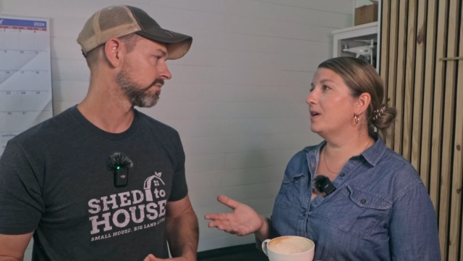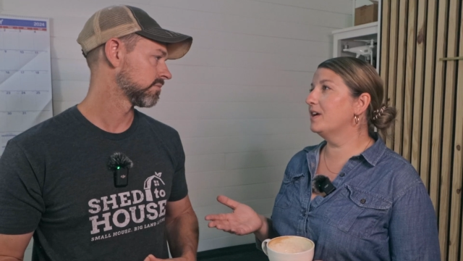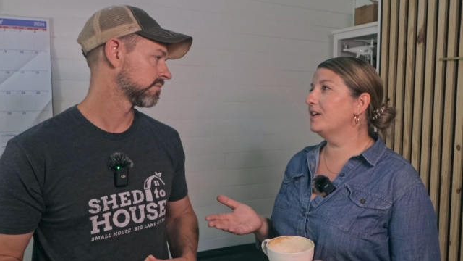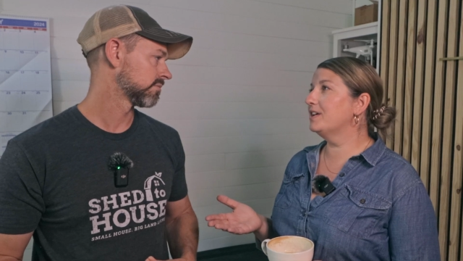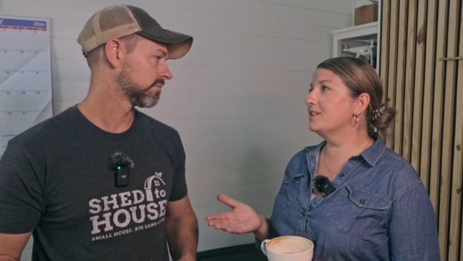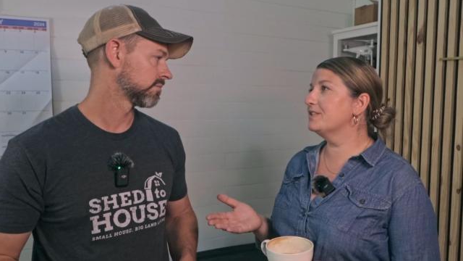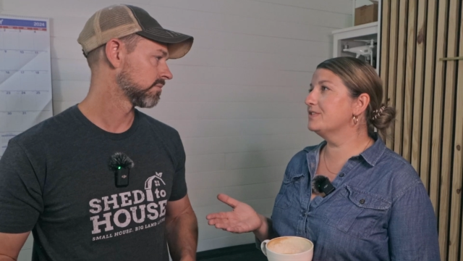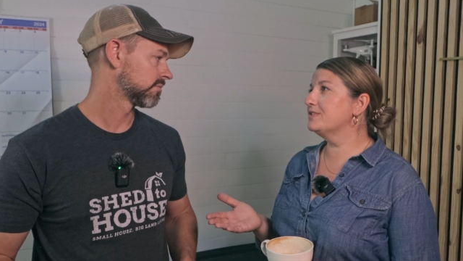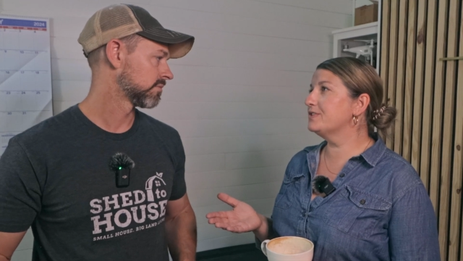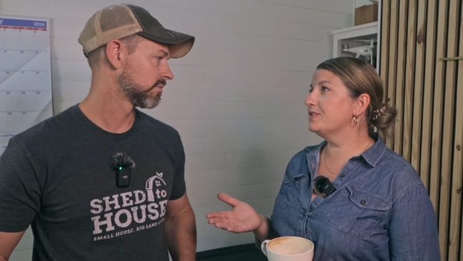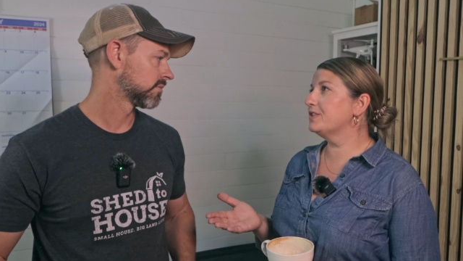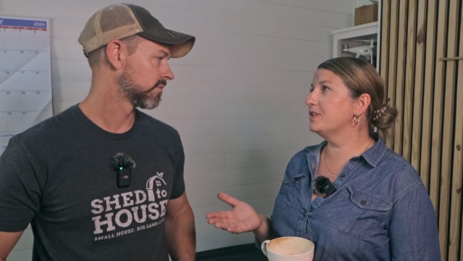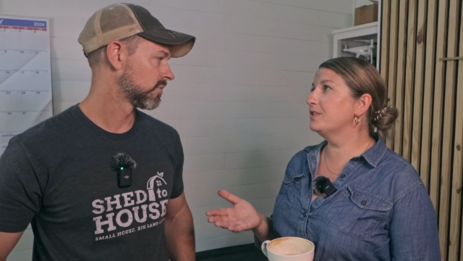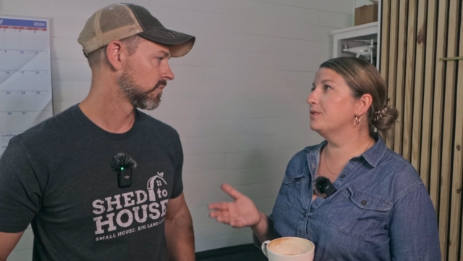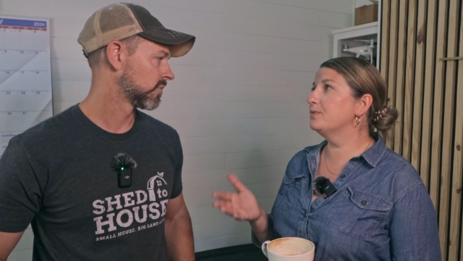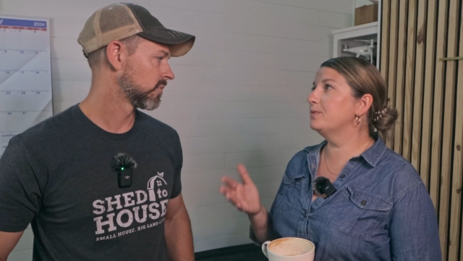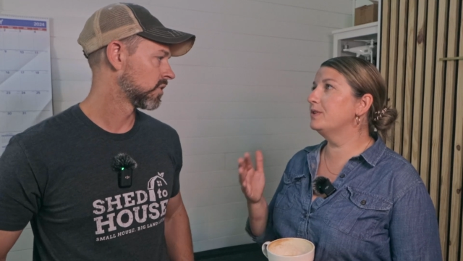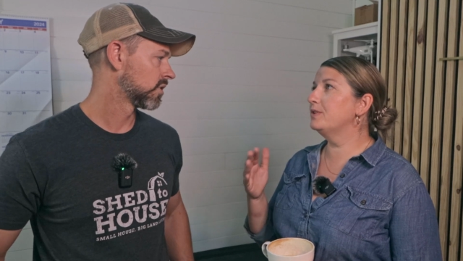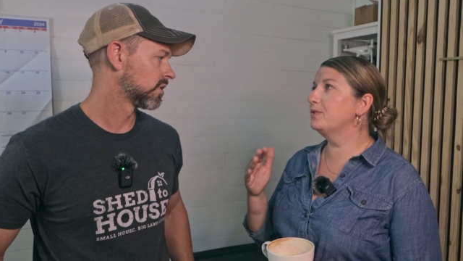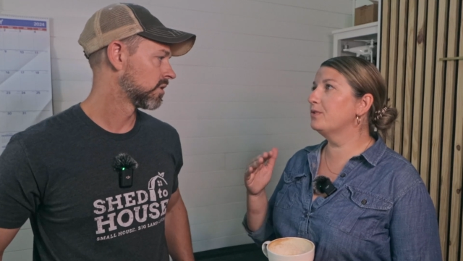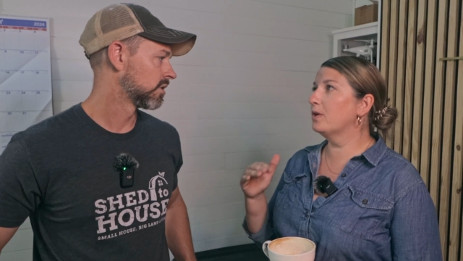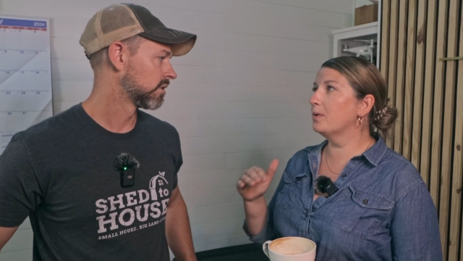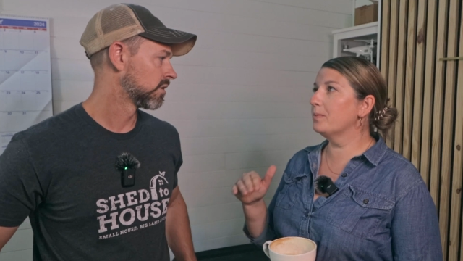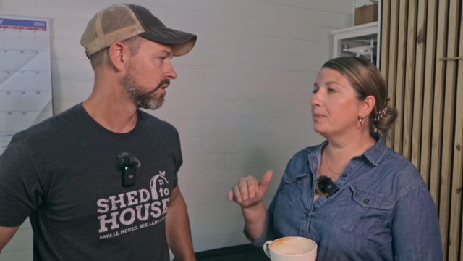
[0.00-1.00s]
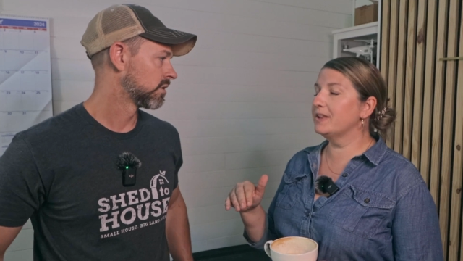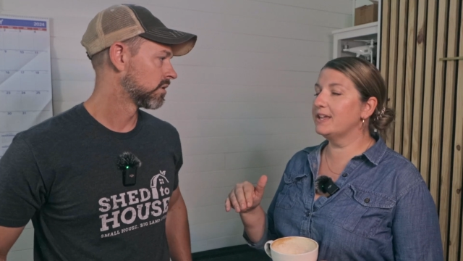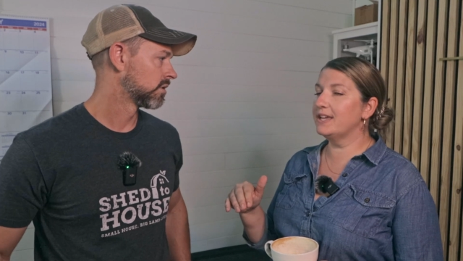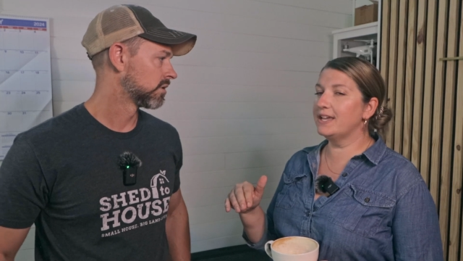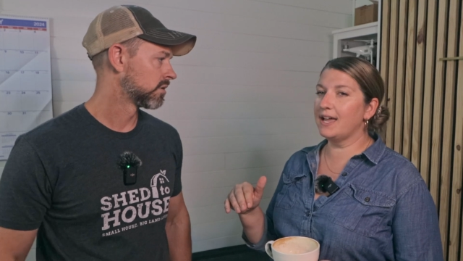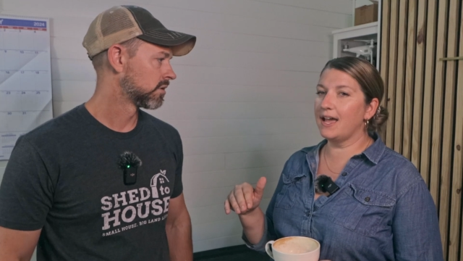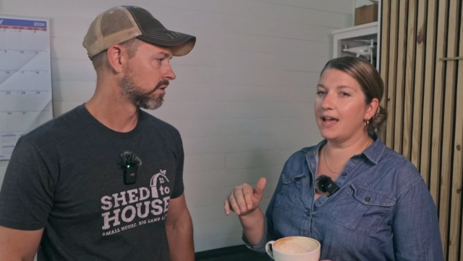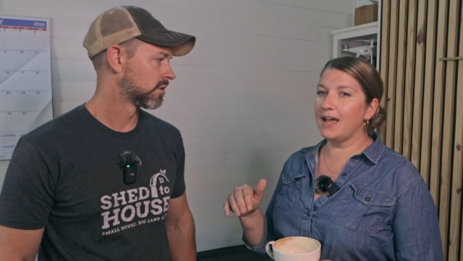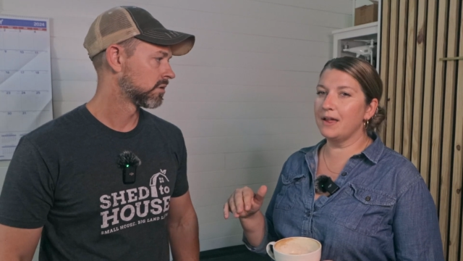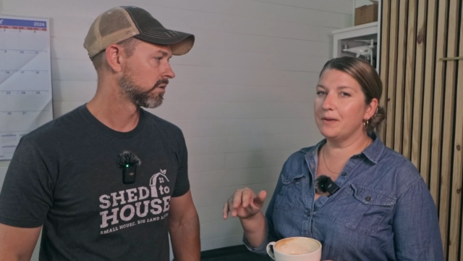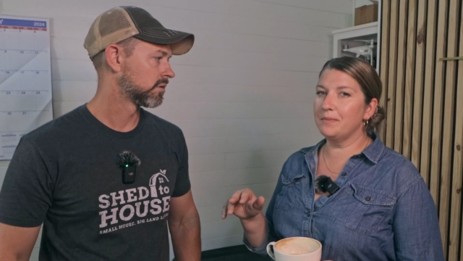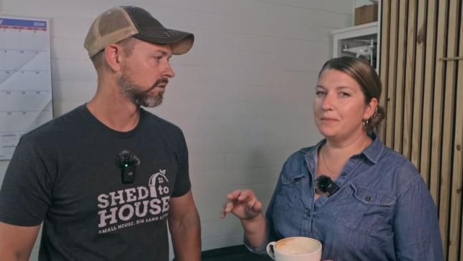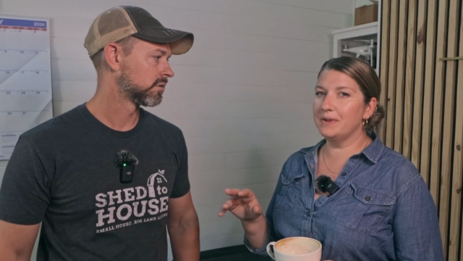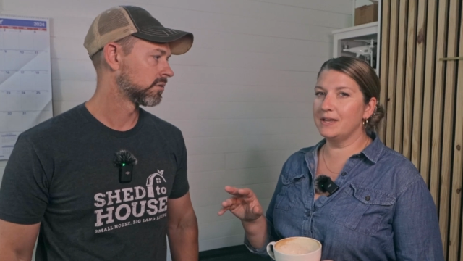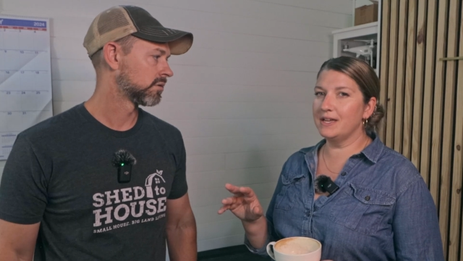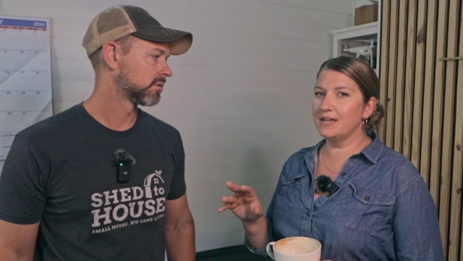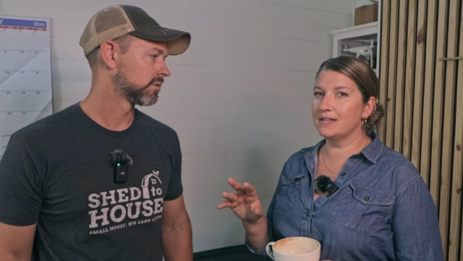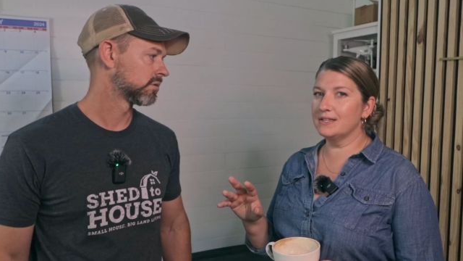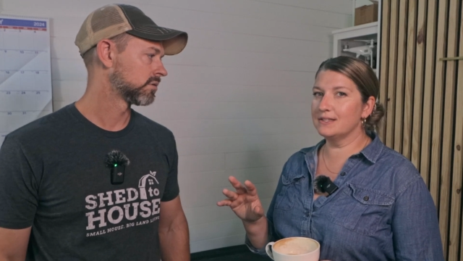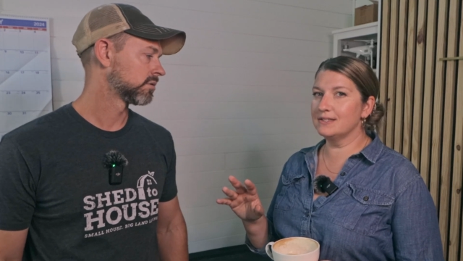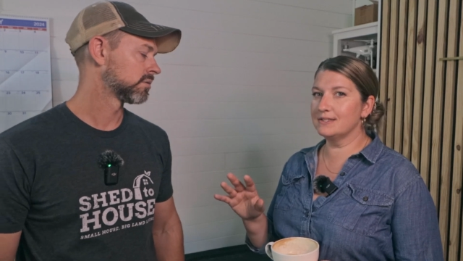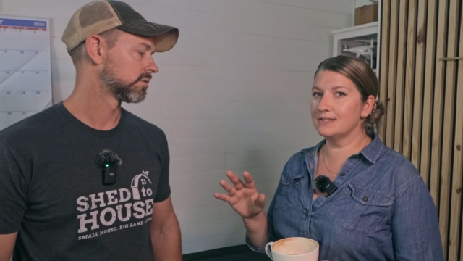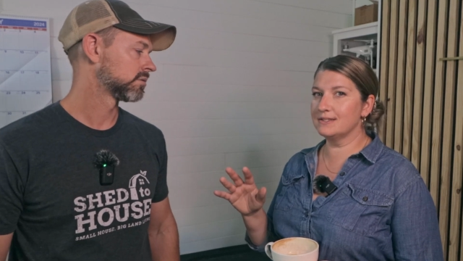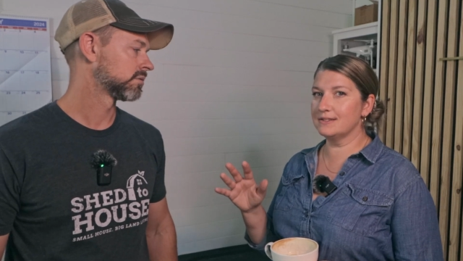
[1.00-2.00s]
Speaker 1: one concern we normally get
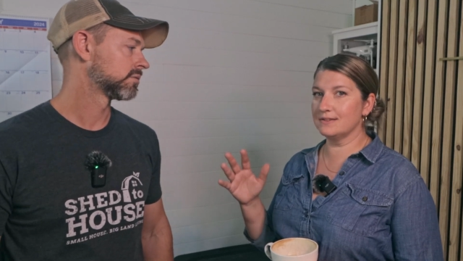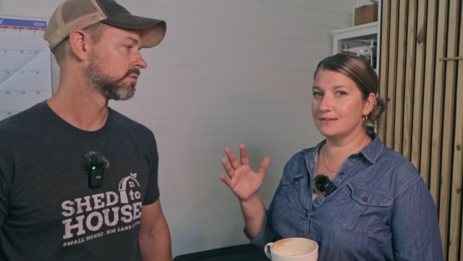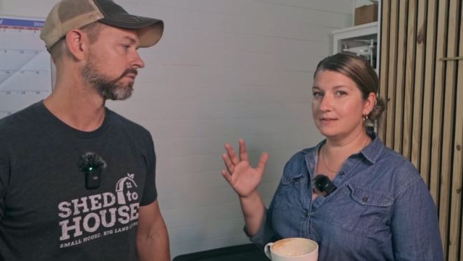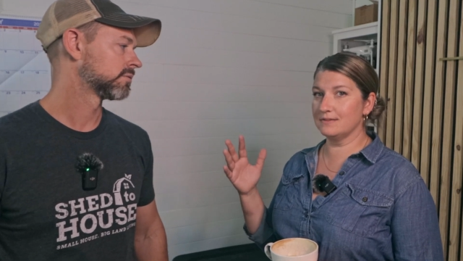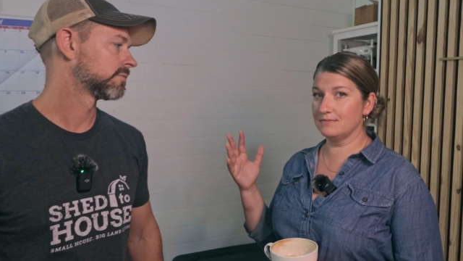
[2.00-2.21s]
because